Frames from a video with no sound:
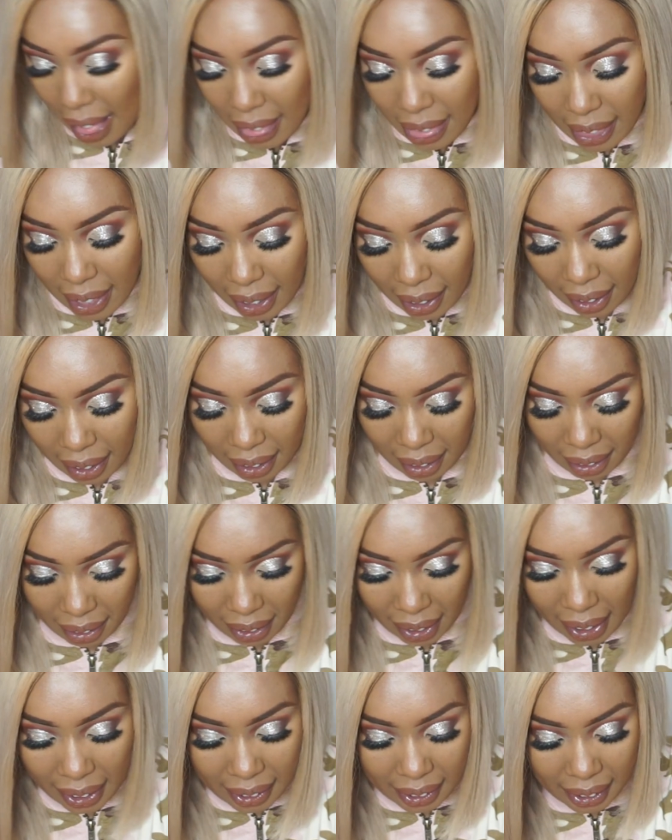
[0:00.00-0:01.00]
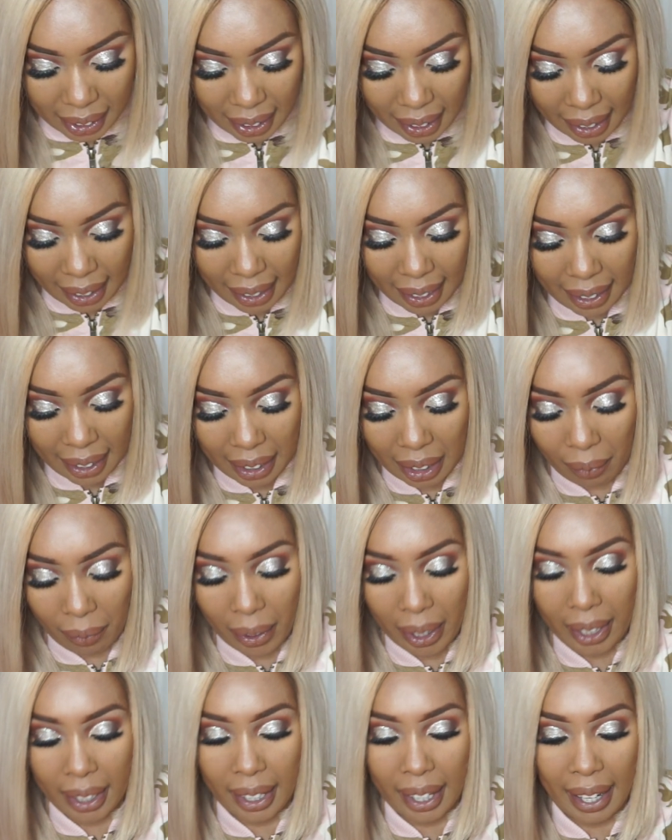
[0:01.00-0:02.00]
Then right here, another
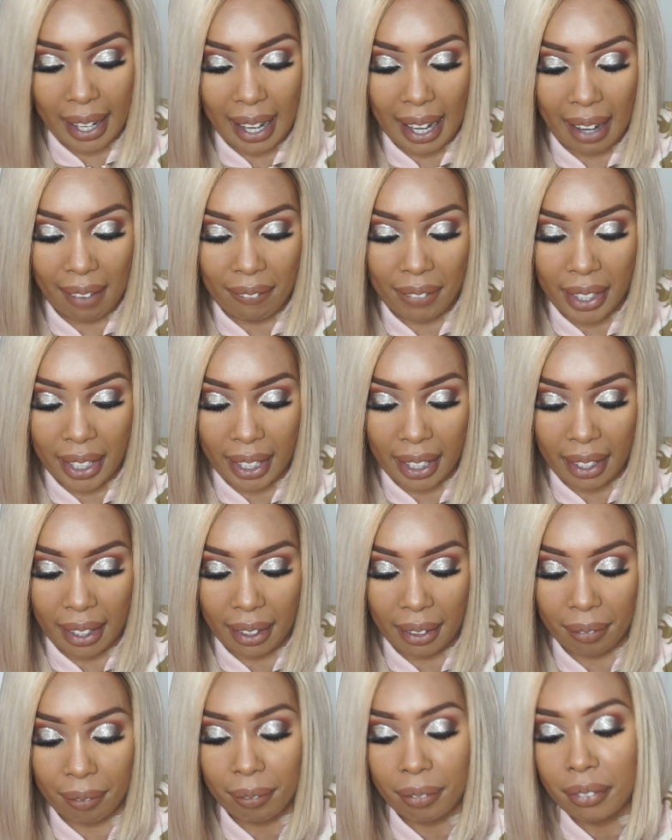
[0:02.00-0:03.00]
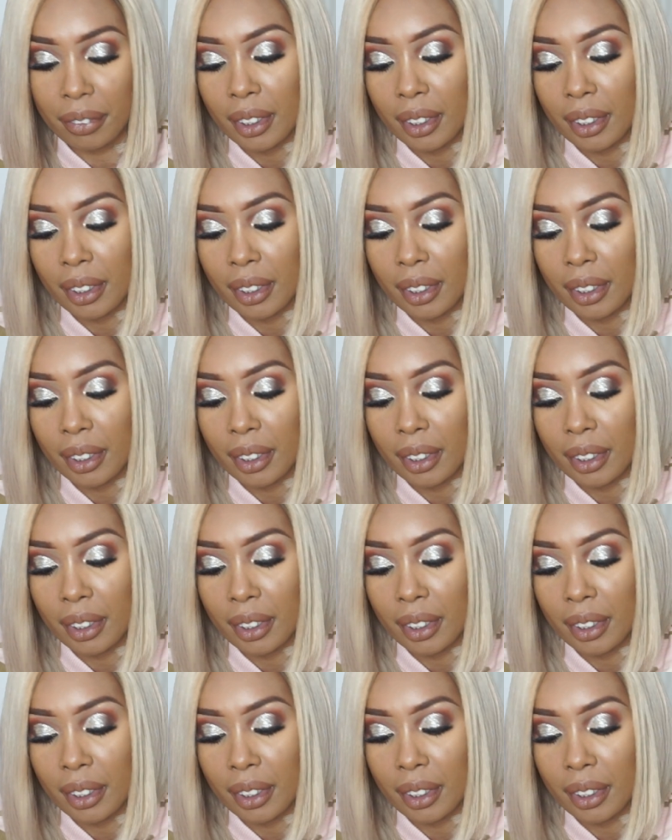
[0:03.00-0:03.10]
one, I have the